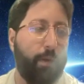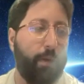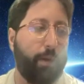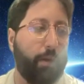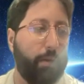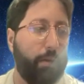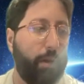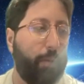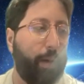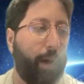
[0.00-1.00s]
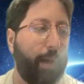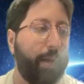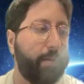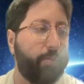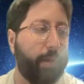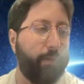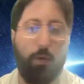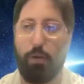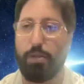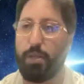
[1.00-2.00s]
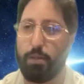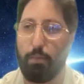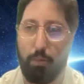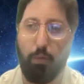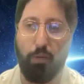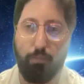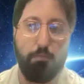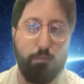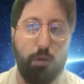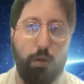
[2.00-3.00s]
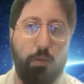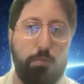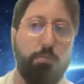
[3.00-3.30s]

and you know behind us, we can focus on some of the more you know